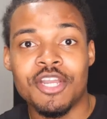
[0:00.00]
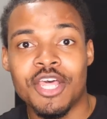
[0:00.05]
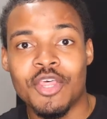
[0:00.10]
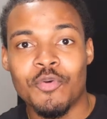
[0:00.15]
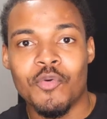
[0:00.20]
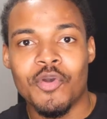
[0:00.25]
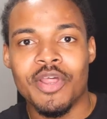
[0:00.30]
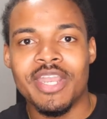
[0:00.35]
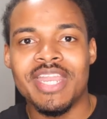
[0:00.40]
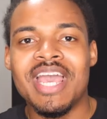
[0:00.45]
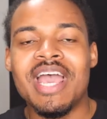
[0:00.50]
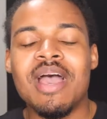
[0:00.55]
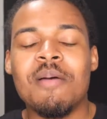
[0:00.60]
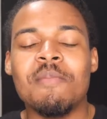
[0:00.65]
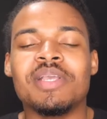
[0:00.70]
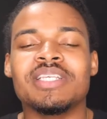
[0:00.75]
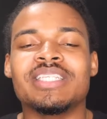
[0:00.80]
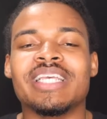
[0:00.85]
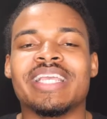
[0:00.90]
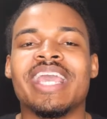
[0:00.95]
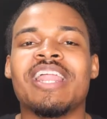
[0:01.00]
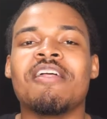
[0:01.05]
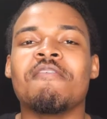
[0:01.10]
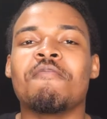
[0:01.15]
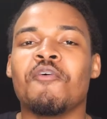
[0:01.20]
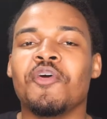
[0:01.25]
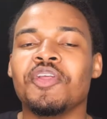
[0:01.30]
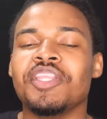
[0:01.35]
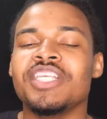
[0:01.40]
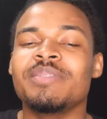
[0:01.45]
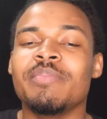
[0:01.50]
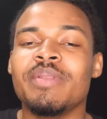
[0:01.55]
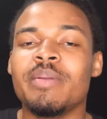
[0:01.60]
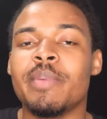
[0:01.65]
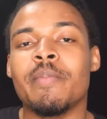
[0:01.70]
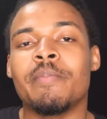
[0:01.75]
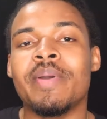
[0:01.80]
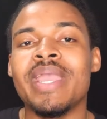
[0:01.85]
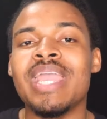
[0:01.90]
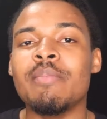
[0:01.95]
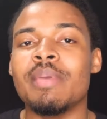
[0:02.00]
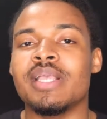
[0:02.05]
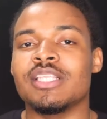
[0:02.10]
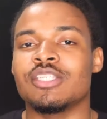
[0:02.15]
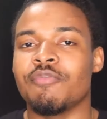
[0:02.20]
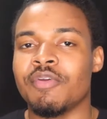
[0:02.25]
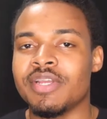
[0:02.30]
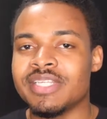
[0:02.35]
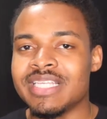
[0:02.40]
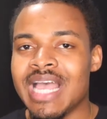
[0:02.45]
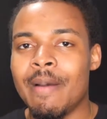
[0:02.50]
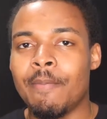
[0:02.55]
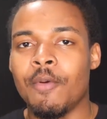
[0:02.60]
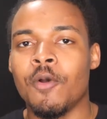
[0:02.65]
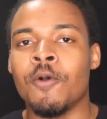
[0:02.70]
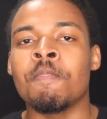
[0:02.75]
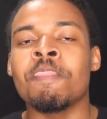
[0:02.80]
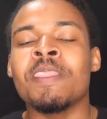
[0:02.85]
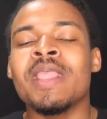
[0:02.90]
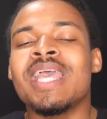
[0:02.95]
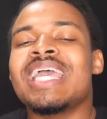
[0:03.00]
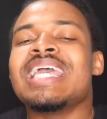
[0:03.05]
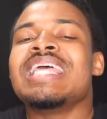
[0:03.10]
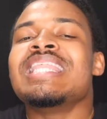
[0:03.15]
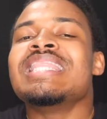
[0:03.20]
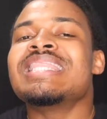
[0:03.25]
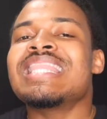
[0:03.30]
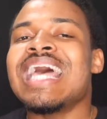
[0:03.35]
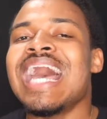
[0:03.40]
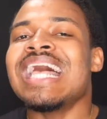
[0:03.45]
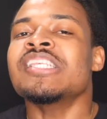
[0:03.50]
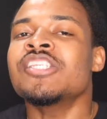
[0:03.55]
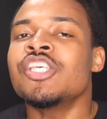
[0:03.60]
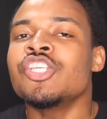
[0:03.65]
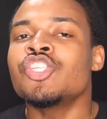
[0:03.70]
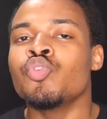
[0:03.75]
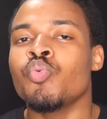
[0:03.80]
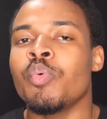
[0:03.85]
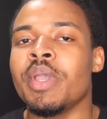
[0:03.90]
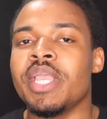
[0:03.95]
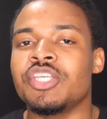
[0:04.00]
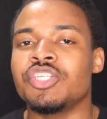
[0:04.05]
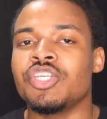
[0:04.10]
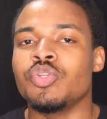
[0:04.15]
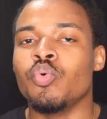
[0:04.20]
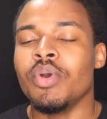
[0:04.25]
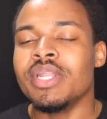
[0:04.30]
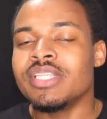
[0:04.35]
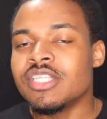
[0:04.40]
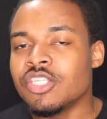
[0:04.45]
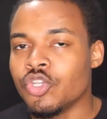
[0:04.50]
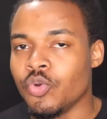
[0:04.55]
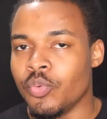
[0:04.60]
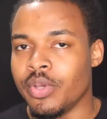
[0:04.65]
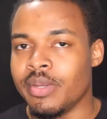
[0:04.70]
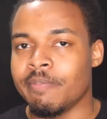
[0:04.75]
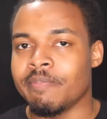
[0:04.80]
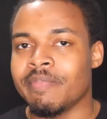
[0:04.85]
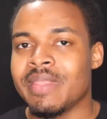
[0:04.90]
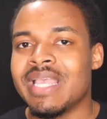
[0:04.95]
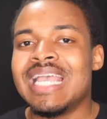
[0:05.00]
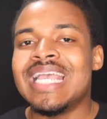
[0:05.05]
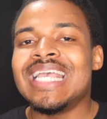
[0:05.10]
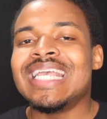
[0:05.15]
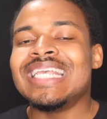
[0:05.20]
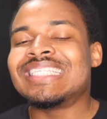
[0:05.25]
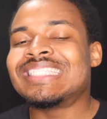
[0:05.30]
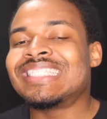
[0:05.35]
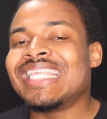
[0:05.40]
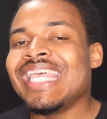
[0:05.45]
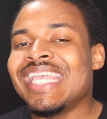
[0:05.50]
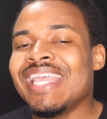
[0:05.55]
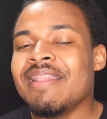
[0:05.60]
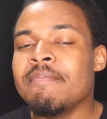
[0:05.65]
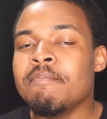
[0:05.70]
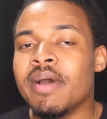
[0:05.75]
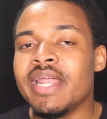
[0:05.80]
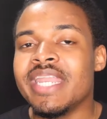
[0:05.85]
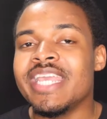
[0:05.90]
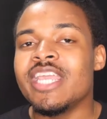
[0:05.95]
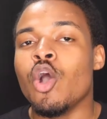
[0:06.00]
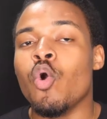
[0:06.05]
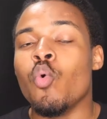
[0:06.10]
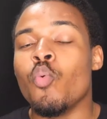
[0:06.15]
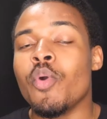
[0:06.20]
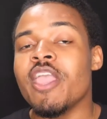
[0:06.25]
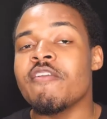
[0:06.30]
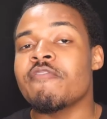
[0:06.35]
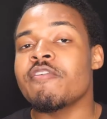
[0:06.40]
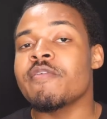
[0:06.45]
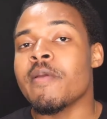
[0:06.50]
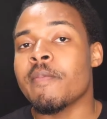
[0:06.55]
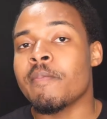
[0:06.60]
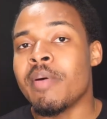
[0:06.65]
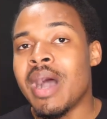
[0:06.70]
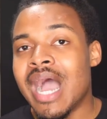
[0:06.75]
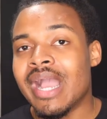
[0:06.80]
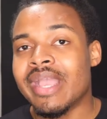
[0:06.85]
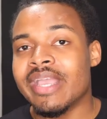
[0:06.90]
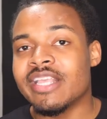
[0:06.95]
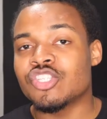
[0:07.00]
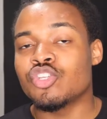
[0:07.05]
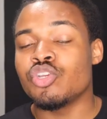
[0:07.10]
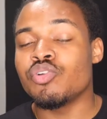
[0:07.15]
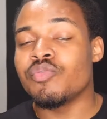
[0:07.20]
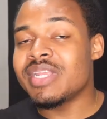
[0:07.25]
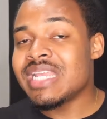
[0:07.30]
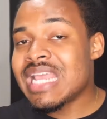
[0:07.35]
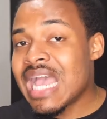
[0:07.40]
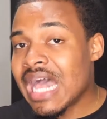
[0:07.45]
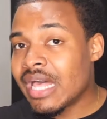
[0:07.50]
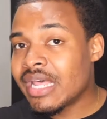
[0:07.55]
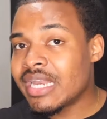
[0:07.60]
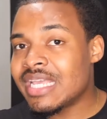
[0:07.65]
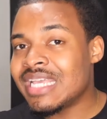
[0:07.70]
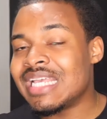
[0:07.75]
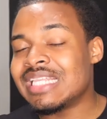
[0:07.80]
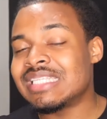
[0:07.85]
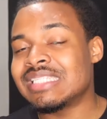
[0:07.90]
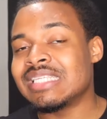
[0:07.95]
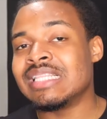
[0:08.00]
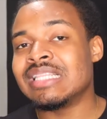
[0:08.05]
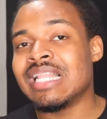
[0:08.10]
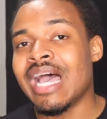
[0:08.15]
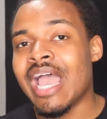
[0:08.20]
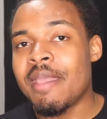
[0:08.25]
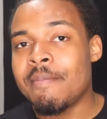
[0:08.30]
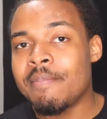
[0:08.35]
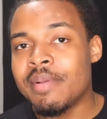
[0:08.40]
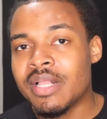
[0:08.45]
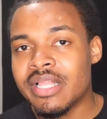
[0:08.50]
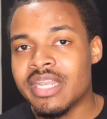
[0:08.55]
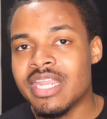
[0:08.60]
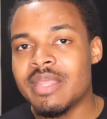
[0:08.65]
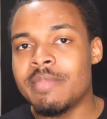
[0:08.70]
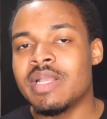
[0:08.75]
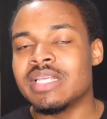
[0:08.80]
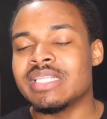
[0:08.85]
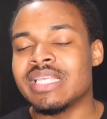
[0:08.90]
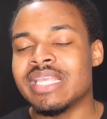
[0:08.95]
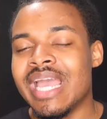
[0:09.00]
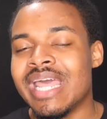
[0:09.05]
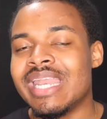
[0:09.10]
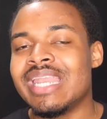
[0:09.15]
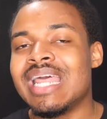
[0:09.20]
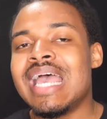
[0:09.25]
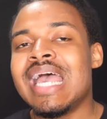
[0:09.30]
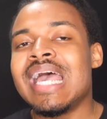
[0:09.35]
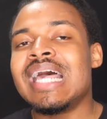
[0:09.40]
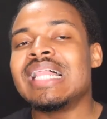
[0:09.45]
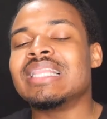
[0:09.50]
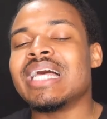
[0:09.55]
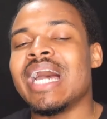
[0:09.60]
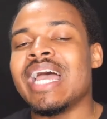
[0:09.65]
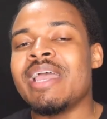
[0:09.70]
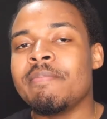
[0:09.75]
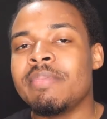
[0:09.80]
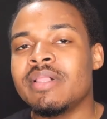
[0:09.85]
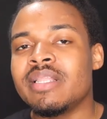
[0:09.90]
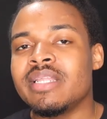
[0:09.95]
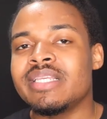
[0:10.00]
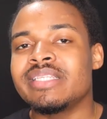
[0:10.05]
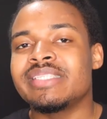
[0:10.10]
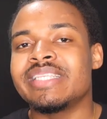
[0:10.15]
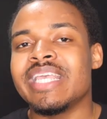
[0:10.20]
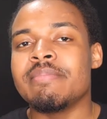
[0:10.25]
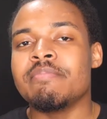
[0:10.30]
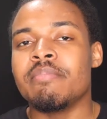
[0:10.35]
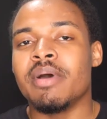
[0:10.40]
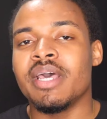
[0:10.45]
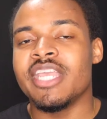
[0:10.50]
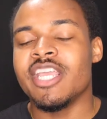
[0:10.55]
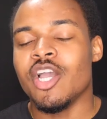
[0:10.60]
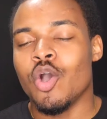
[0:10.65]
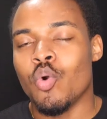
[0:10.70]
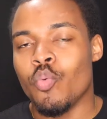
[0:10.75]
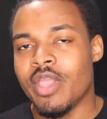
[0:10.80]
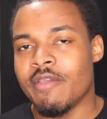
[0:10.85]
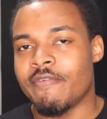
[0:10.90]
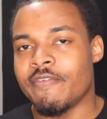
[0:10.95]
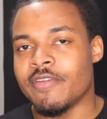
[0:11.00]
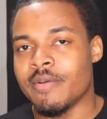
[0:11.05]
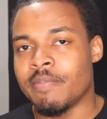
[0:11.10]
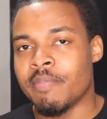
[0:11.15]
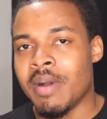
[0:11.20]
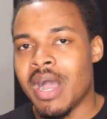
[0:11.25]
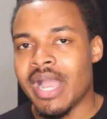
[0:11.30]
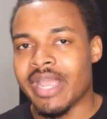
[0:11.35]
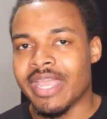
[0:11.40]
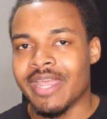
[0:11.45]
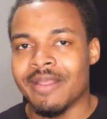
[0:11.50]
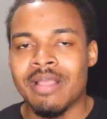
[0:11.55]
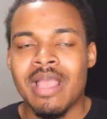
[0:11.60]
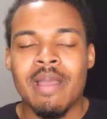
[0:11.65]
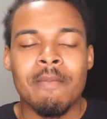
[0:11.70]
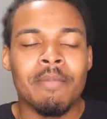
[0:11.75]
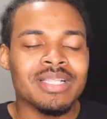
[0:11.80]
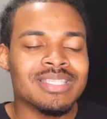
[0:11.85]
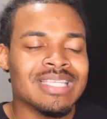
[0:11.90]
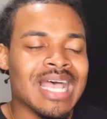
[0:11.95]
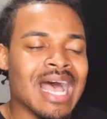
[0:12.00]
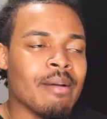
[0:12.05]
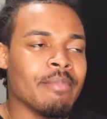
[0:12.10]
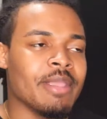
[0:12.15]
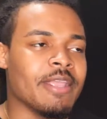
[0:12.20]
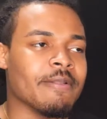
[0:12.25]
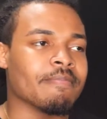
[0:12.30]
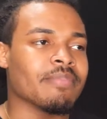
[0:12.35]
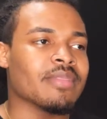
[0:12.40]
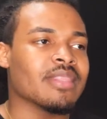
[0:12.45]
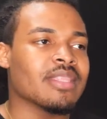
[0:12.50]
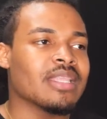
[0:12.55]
another one because I can't afford these minimum payments. So, for example, in that situation, what is it doing? is taking money away from your pocket. So in reality, it's a liability because again, liabilities take money away from your pocket. But Tommy,